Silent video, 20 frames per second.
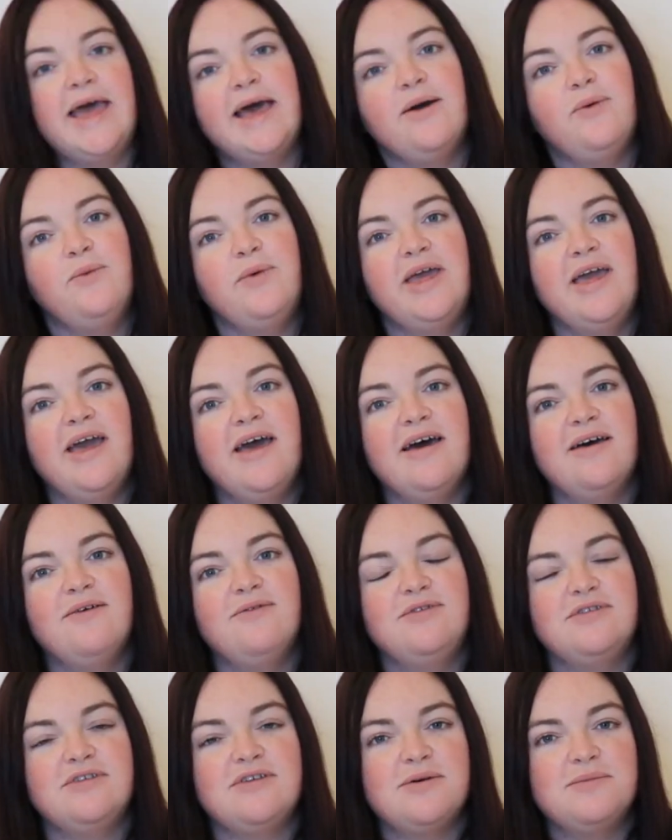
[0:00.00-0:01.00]
Now we
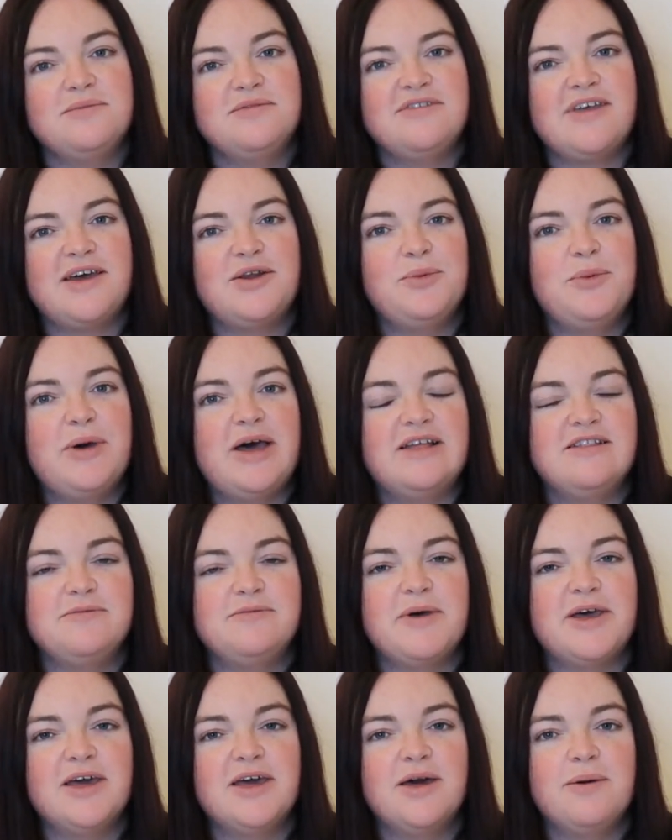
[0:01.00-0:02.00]
have some saddle pads
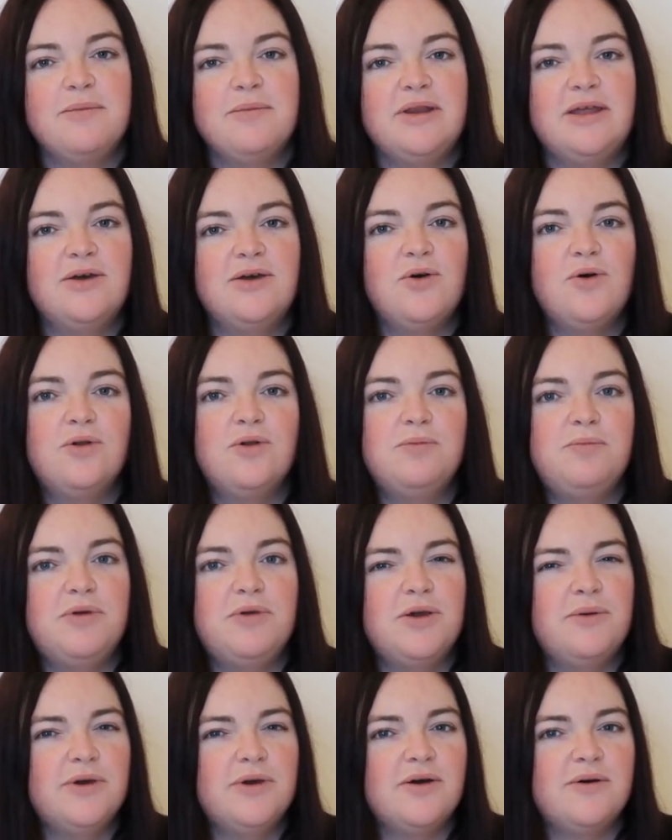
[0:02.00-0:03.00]
by a company called
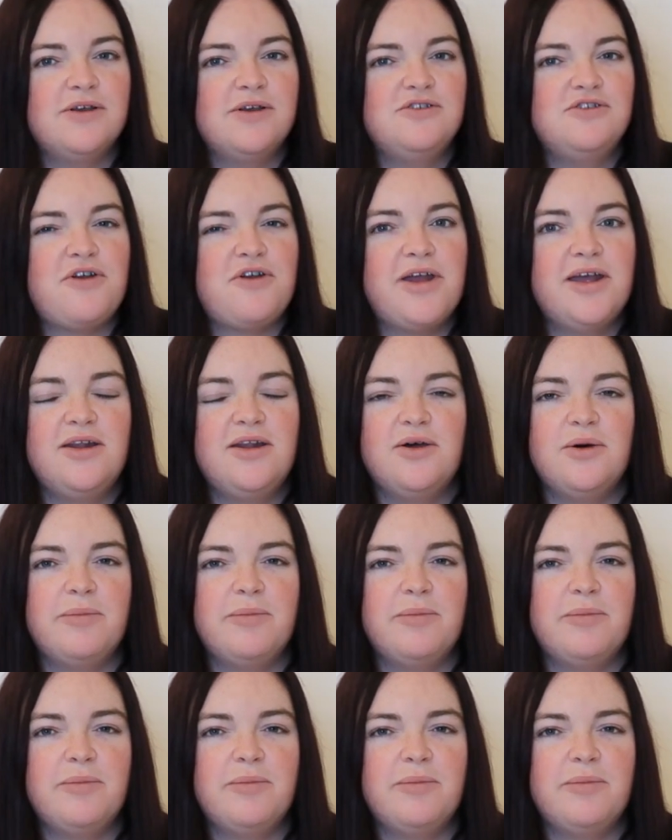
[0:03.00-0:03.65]
Beaux Equestrian,